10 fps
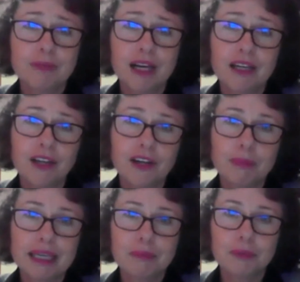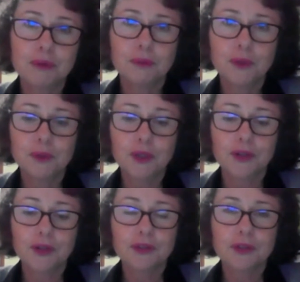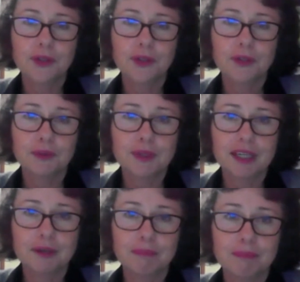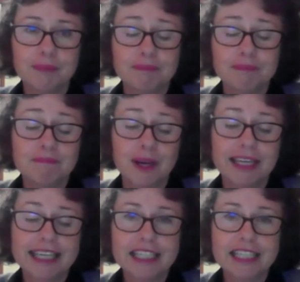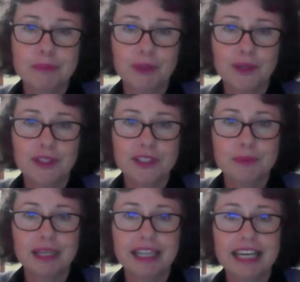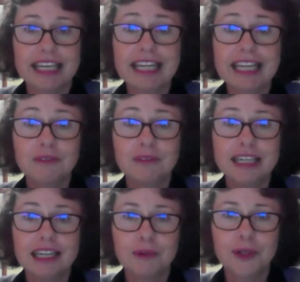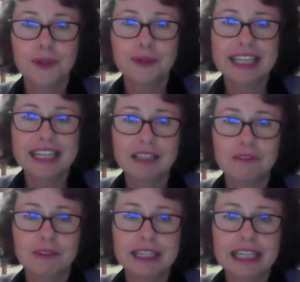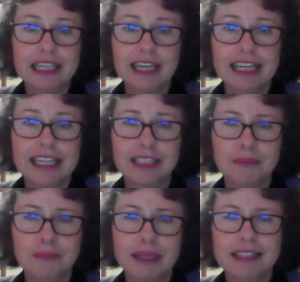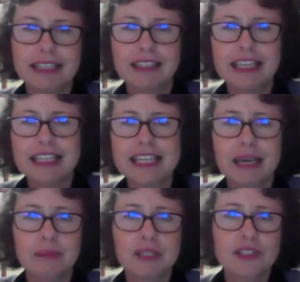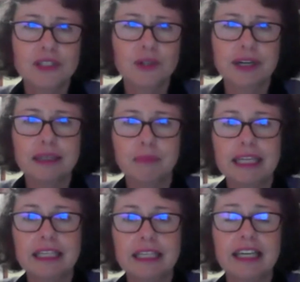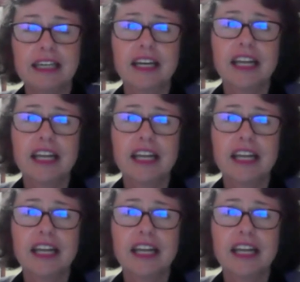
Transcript: a lot of people will go through, spurts where they eat really well and eat really clean, but then these habits creep in and